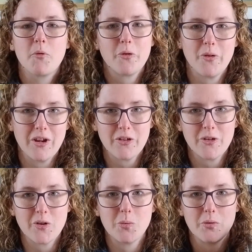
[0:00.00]
I was looking at
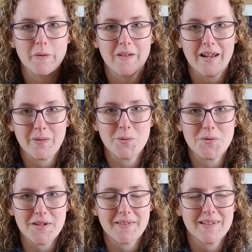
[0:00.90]
sock wools and I
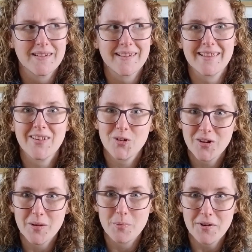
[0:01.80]
saw this and I was like, that's
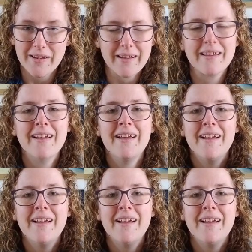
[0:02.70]
really pretty.